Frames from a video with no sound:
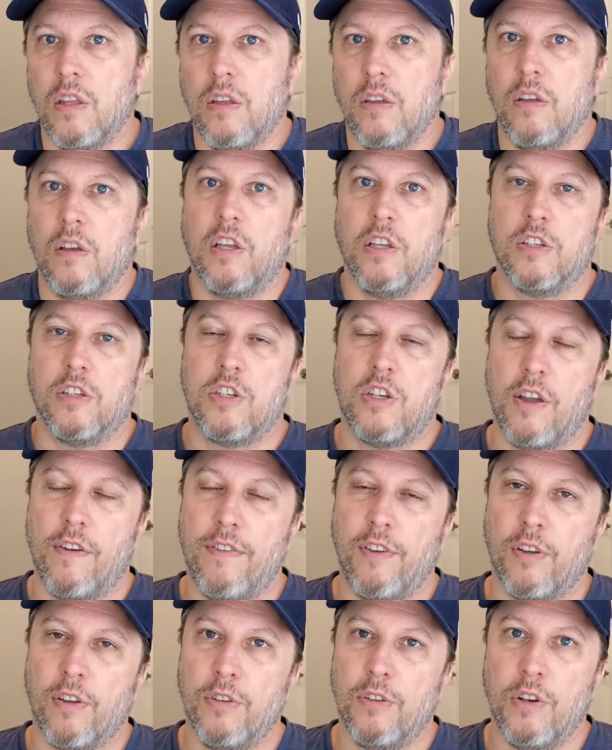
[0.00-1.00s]
against
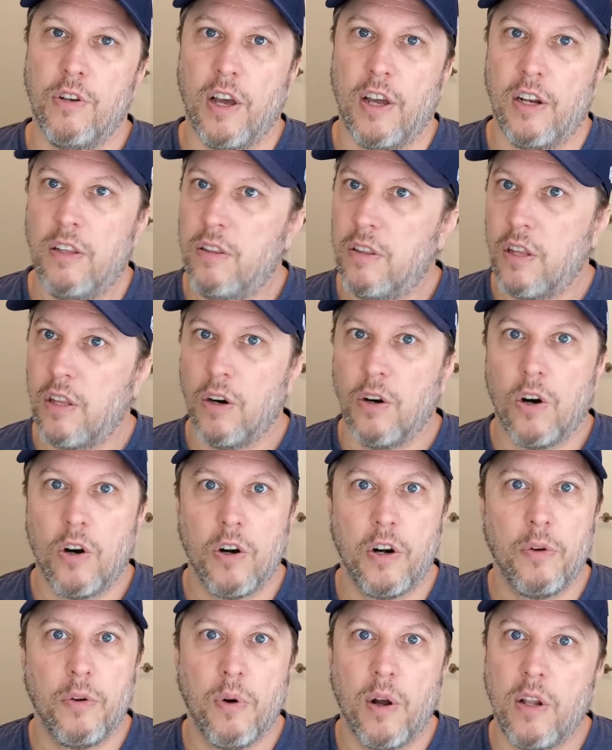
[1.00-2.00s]
Sheffield United. They're
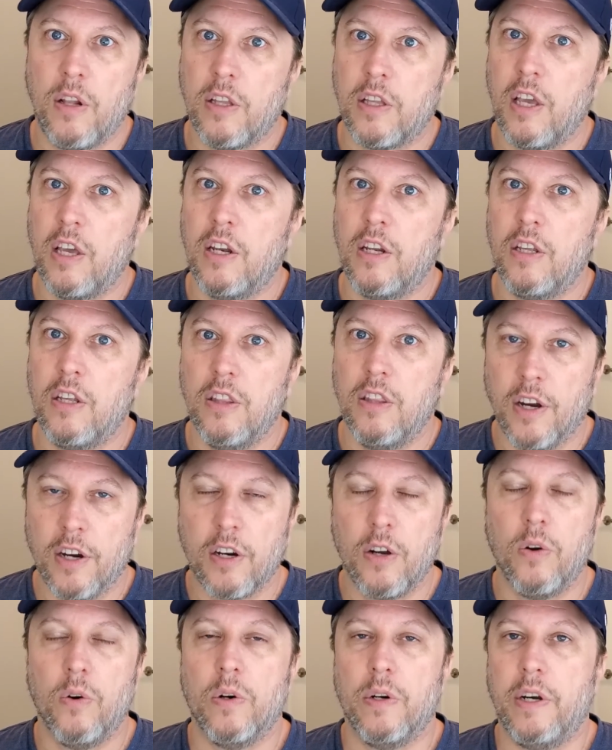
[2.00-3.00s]
already relegated. They're
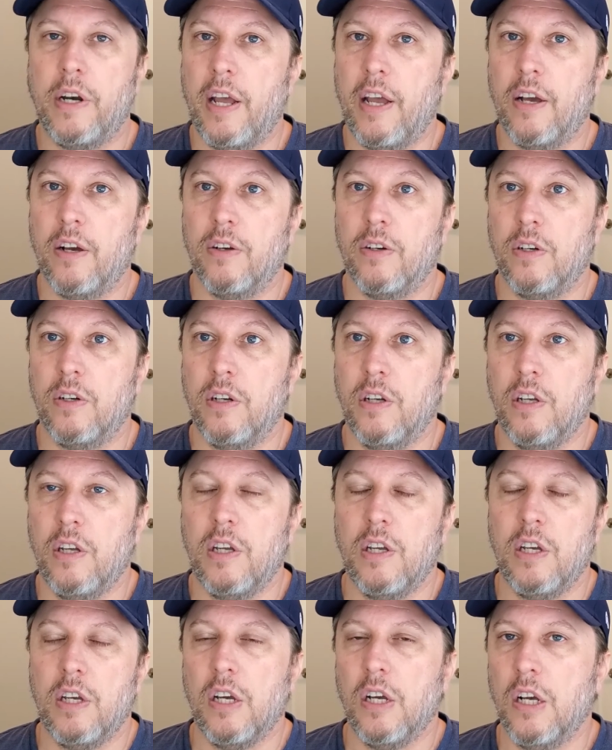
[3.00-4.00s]
going down.
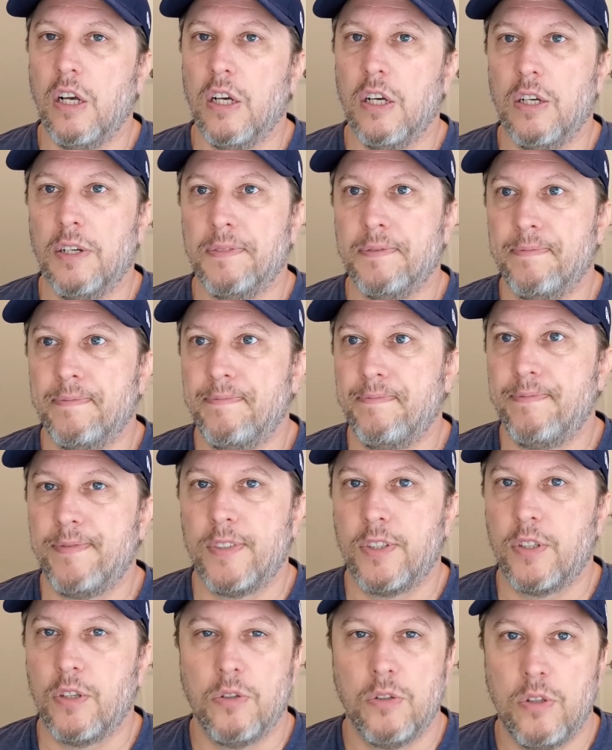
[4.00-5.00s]

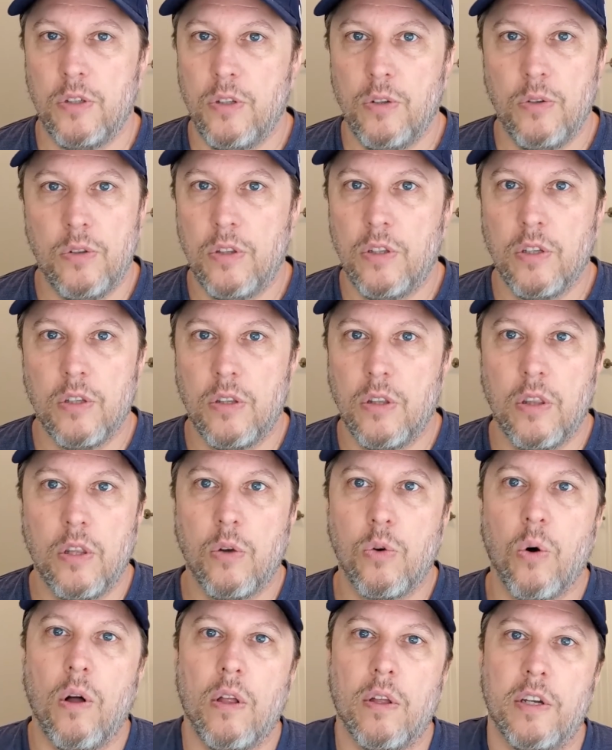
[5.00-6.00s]
So the
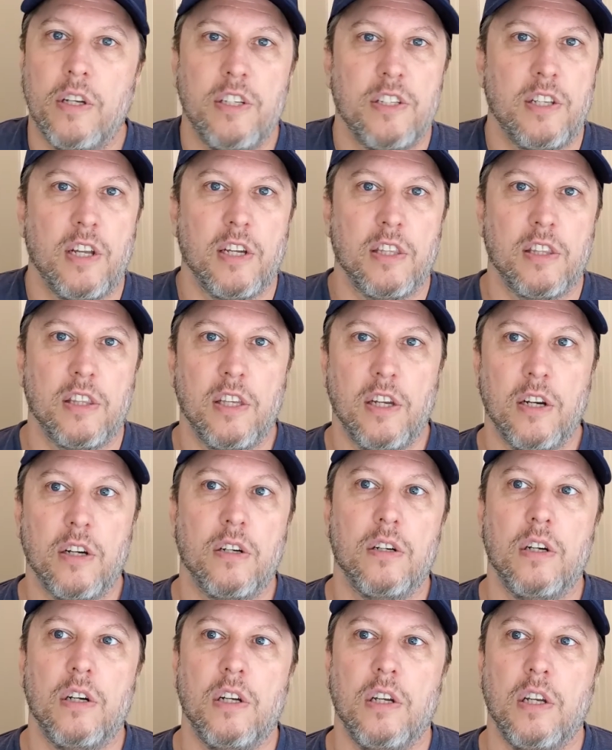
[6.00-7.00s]
quality is not
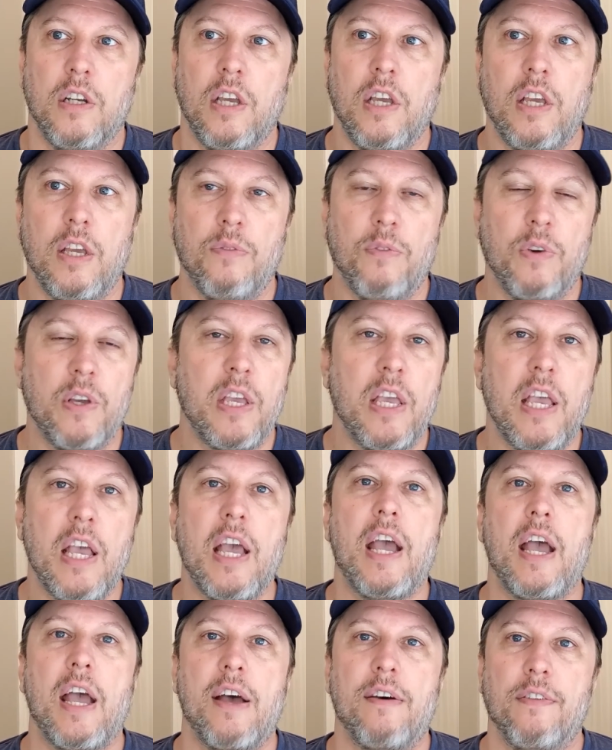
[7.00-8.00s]
there. And we can't
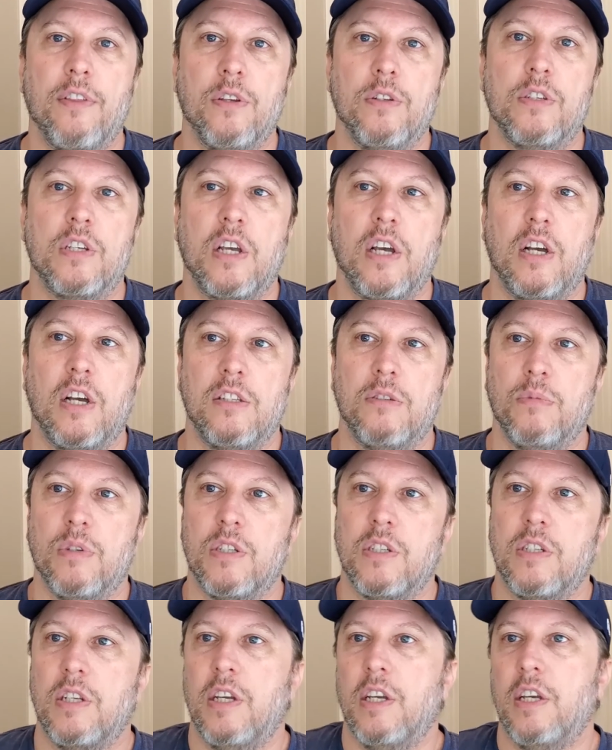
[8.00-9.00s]
have those kinds of
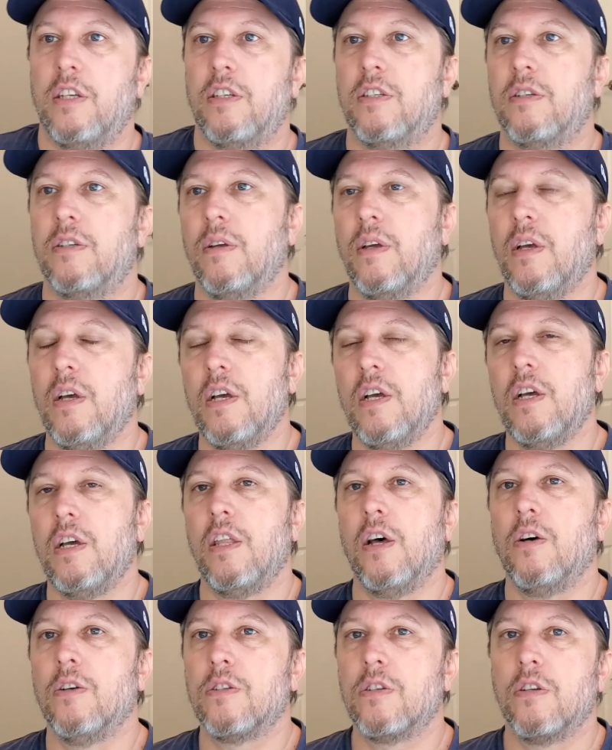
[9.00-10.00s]
mistakes. And
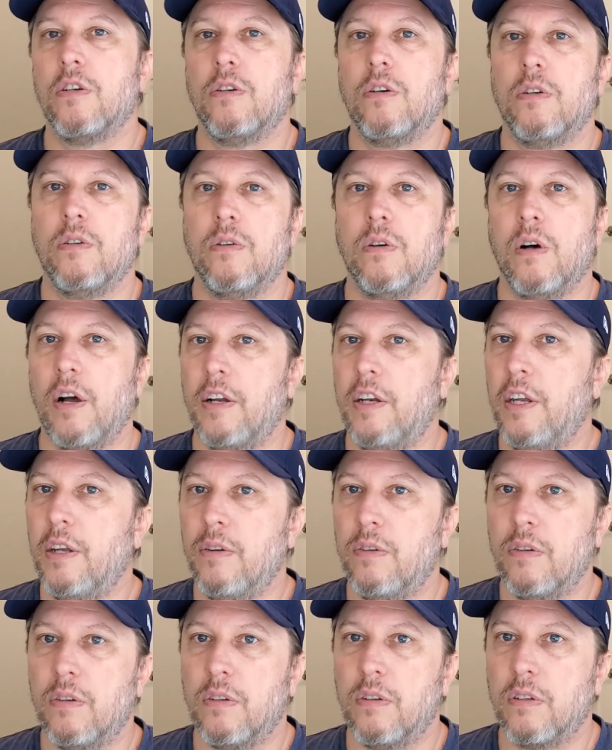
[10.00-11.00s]
also,
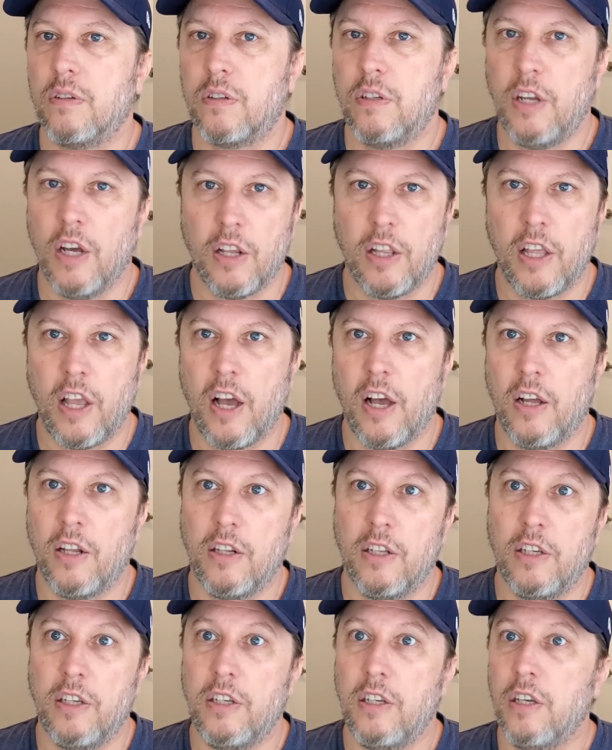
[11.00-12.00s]
Dele
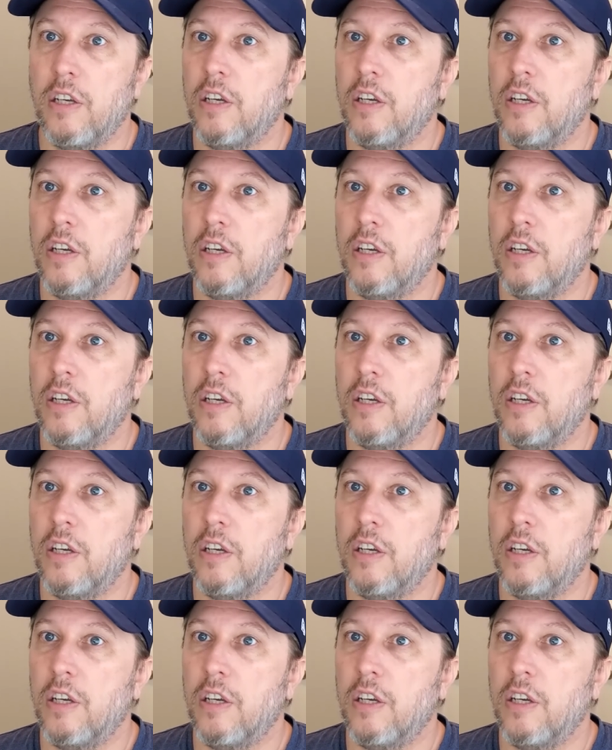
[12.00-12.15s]
Alli,